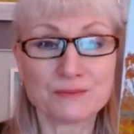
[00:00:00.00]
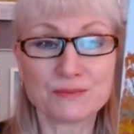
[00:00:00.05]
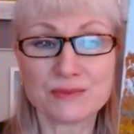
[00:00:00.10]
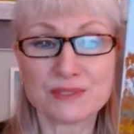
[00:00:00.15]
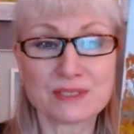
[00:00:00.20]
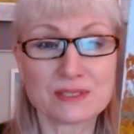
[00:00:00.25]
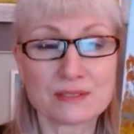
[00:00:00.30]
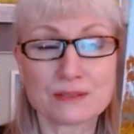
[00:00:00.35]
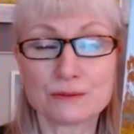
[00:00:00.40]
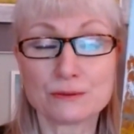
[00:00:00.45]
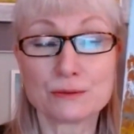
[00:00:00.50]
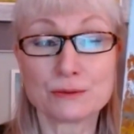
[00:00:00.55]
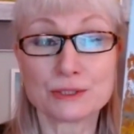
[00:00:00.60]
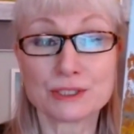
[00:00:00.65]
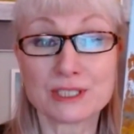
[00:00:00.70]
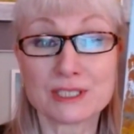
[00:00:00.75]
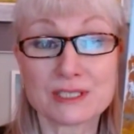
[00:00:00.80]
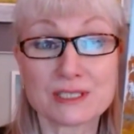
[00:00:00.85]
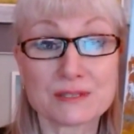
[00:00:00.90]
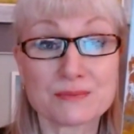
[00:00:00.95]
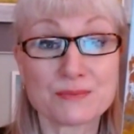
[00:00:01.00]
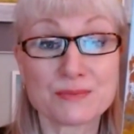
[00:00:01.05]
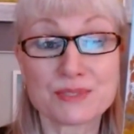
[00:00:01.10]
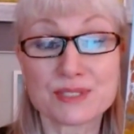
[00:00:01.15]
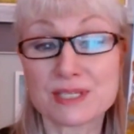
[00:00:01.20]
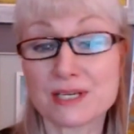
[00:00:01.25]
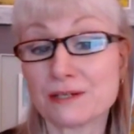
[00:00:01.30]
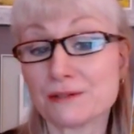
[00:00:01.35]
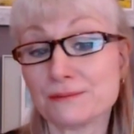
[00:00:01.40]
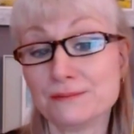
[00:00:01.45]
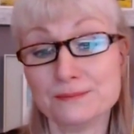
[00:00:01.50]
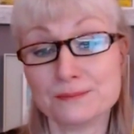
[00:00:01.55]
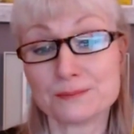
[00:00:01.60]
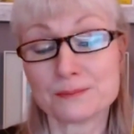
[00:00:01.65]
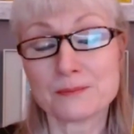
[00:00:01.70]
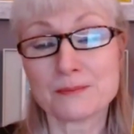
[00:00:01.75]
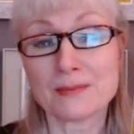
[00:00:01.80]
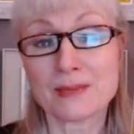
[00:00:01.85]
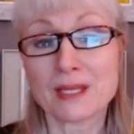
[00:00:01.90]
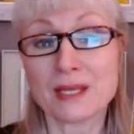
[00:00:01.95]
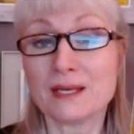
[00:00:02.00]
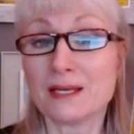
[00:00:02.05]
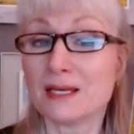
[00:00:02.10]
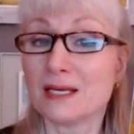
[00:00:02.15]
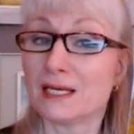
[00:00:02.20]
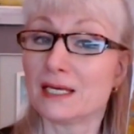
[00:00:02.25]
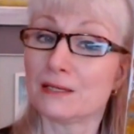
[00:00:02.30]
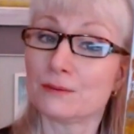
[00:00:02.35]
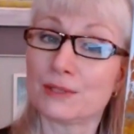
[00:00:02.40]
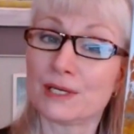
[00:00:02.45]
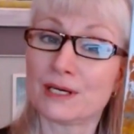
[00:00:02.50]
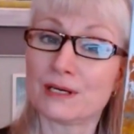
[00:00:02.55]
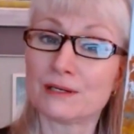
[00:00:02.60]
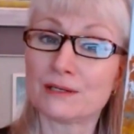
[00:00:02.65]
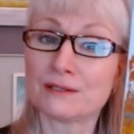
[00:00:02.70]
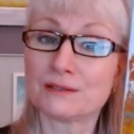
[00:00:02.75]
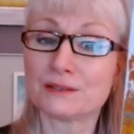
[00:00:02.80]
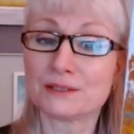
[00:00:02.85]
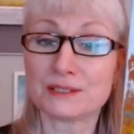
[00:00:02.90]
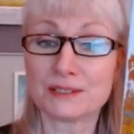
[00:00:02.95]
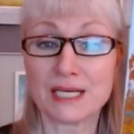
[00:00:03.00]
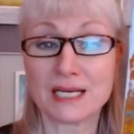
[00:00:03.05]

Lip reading: It's gorgeous. So here we are.